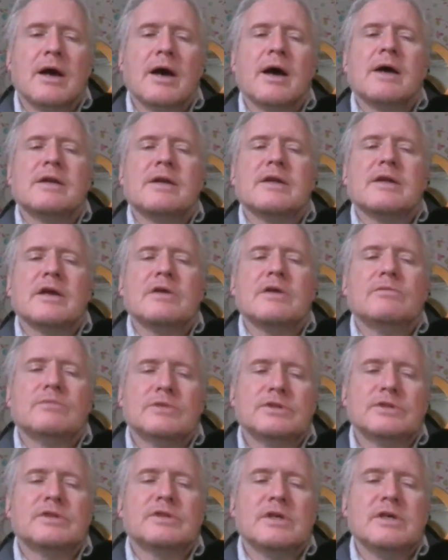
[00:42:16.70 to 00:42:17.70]
And it
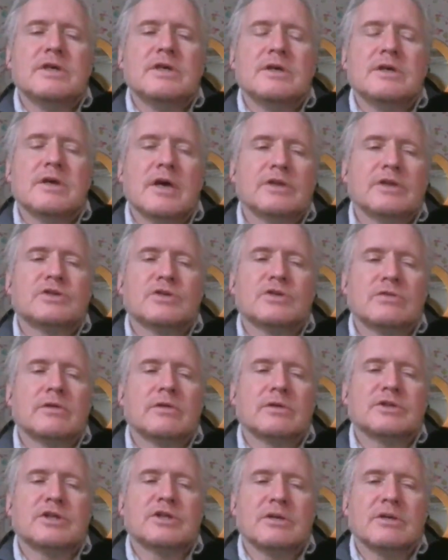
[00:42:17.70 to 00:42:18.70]
was the
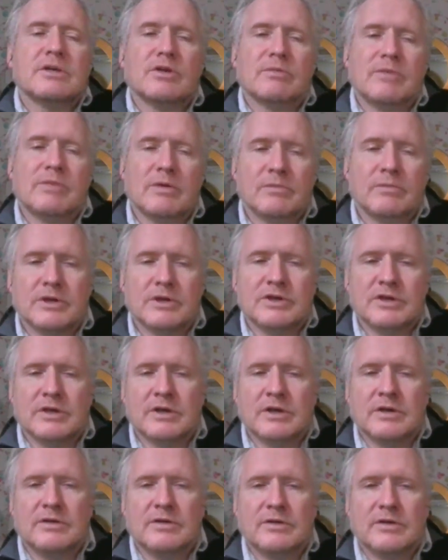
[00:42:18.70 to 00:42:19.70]
editorial team at the
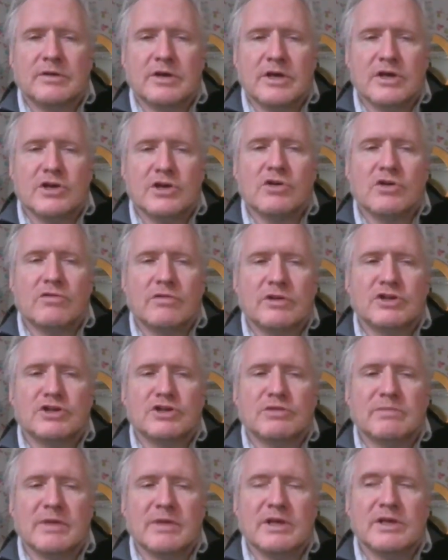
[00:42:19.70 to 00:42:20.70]
publisher that
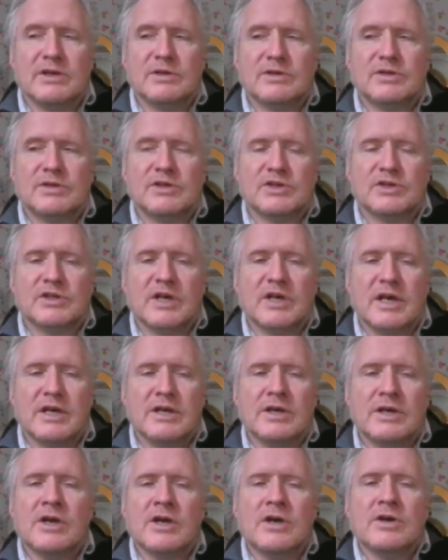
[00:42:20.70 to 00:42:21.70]
encouraged me to
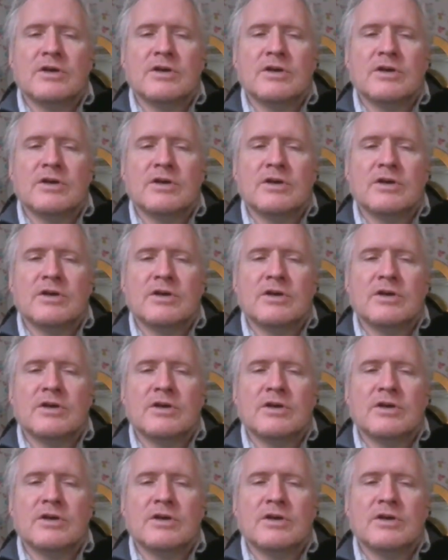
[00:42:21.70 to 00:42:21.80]
say,